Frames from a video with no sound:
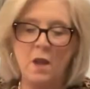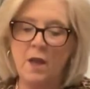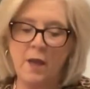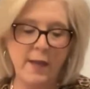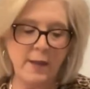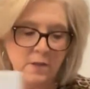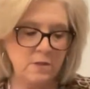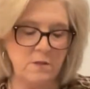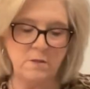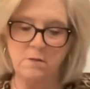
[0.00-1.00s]

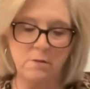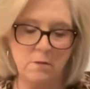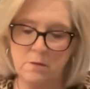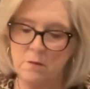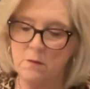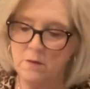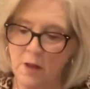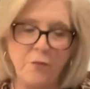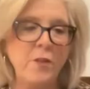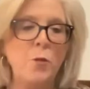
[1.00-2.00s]
is
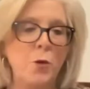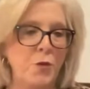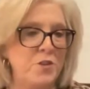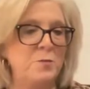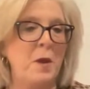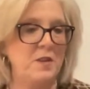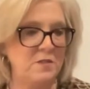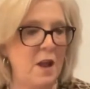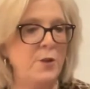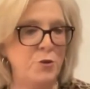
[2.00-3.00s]
definitely worth the space
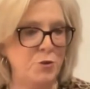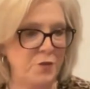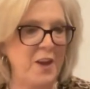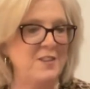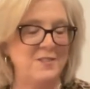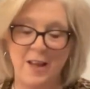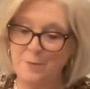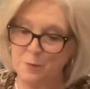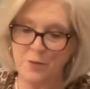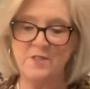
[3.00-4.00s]
on your device.
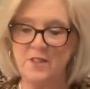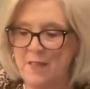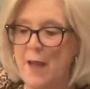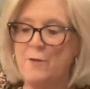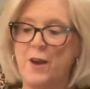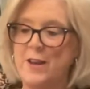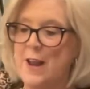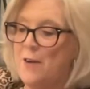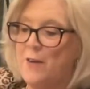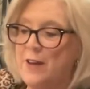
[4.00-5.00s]
I'm going to say that right
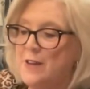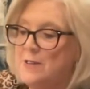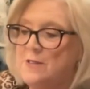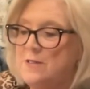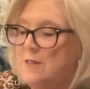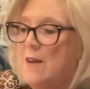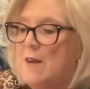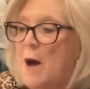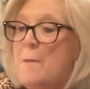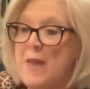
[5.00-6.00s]
now. It is
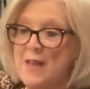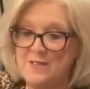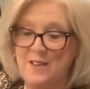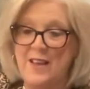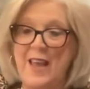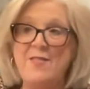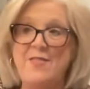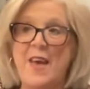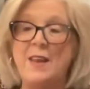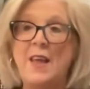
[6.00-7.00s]
amazing. And
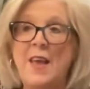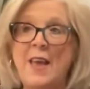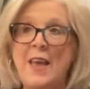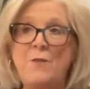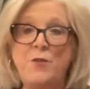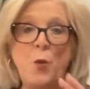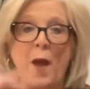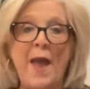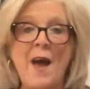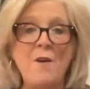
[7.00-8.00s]
then if you
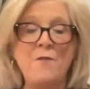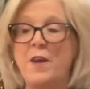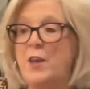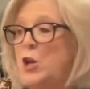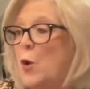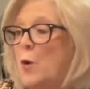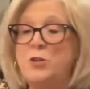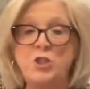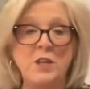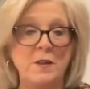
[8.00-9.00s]
have, you know, a
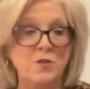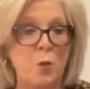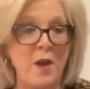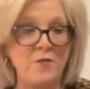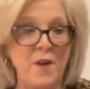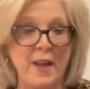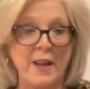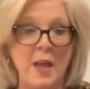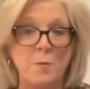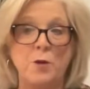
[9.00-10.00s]
machine that's Wi-Fi
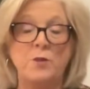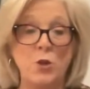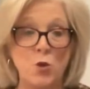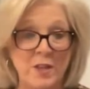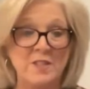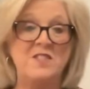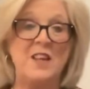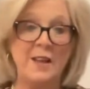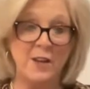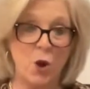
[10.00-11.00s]
enabled and you can
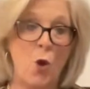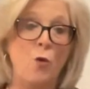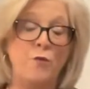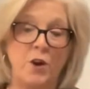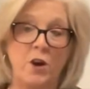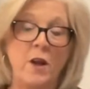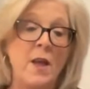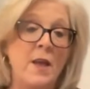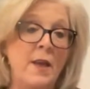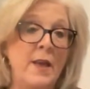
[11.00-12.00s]
send it over,
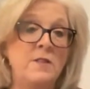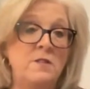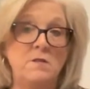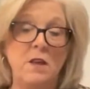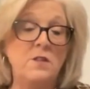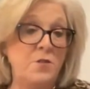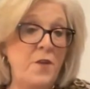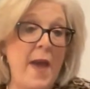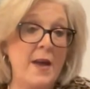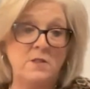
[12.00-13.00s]
it's
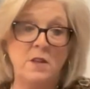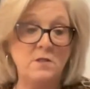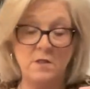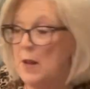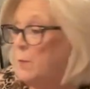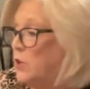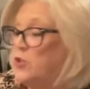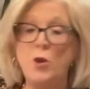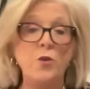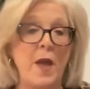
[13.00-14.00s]
fast. And I'm going to
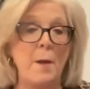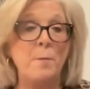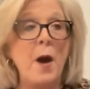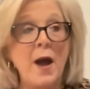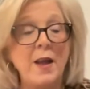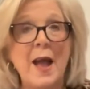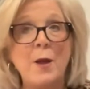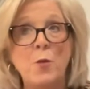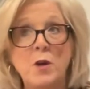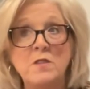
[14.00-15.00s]
show you that. But I
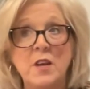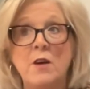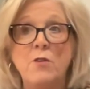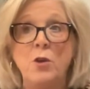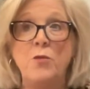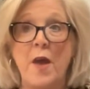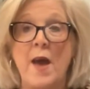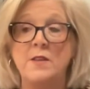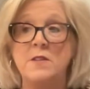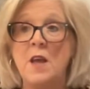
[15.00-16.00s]
will tell you
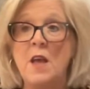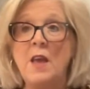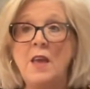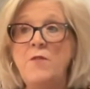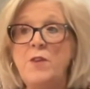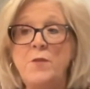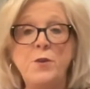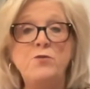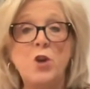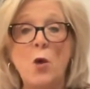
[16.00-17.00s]
that even if
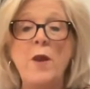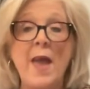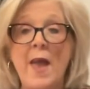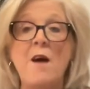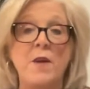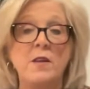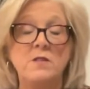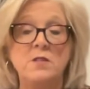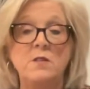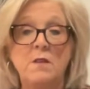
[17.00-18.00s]
you don't have
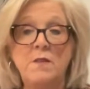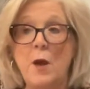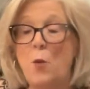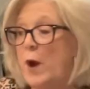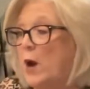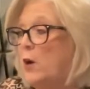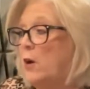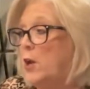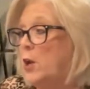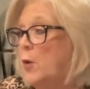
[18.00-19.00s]
it, that where,
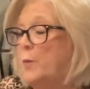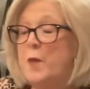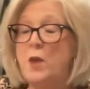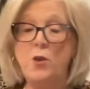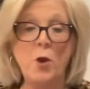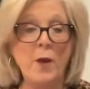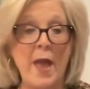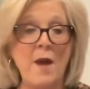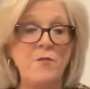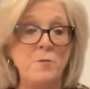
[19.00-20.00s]
you know, you don't
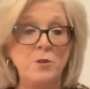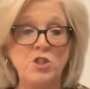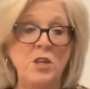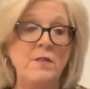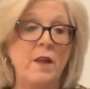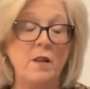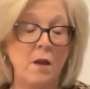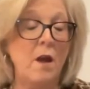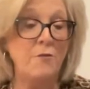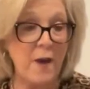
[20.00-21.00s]
have the machine like
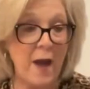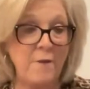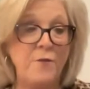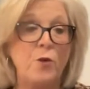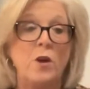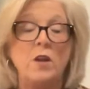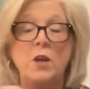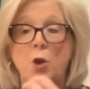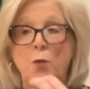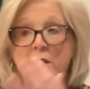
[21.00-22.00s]
a FUF or, you
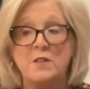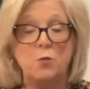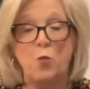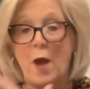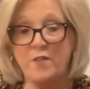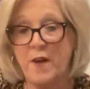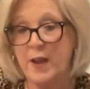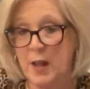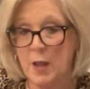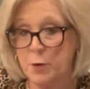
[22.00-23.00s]
know, that's Wi-Fi
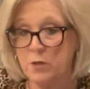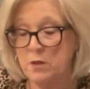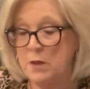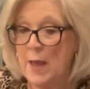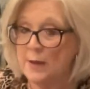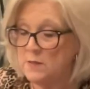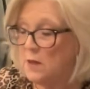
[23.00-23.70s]
enabled yet,